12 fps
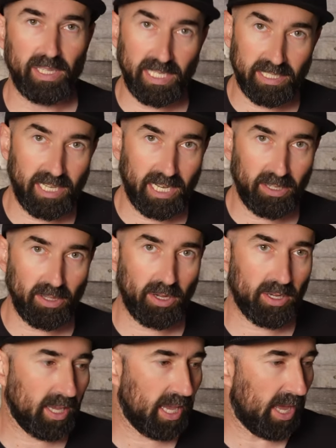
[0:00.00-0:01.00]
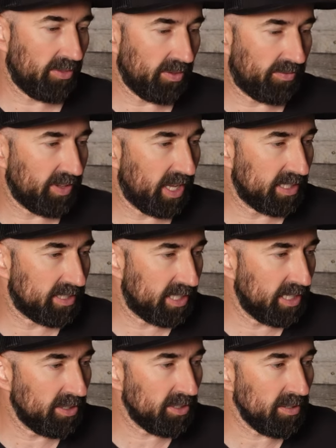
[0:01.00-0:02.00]
Let's take a look at the flights
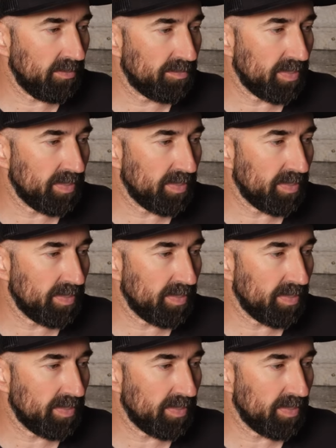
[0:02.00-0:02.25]
here,